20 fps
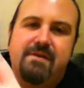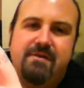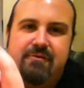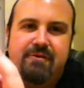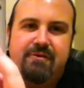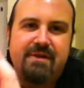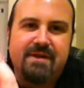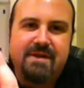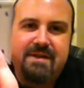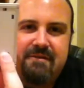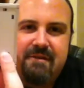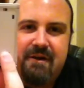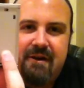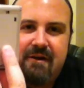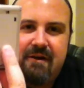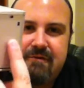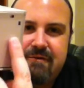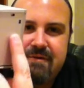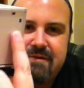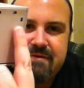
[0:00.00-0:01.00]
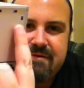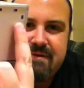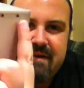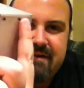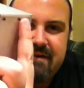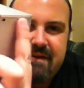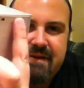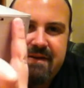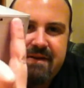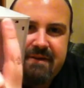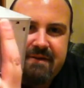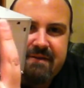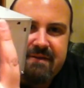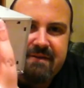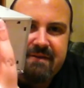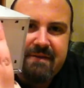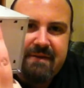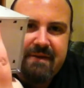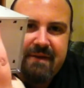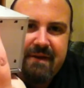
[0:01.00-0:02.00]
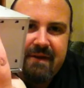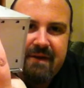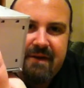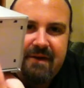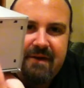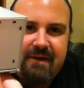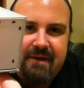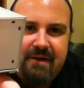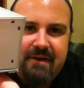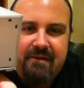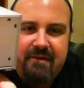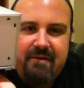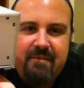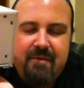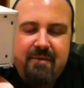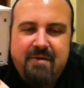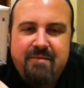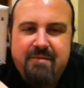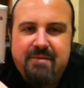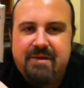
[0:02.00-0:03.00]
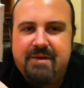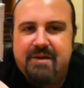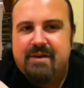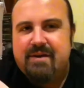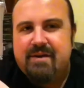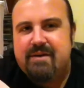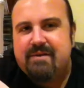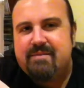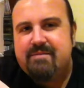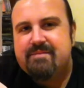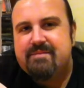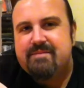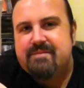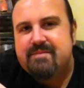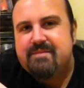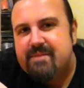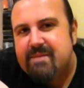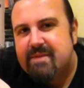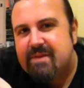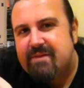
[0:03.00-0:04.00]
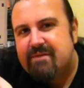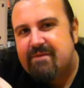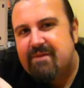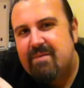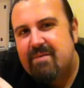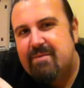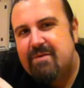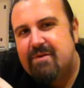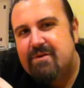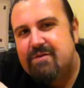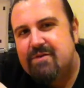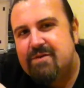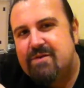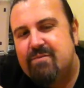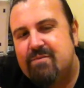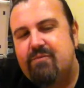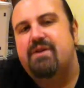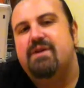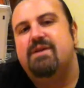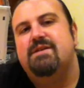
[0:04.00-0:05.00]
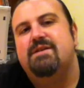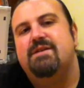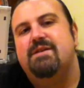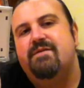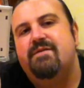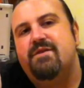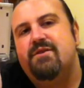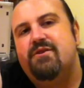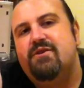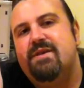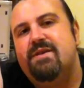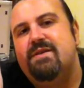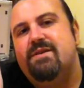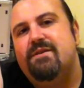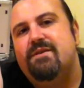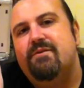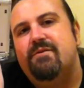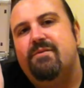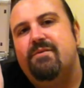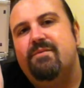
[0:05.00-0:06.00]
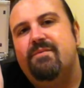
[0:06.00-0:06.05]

All these little holes around here remind me very much for some reason of the G2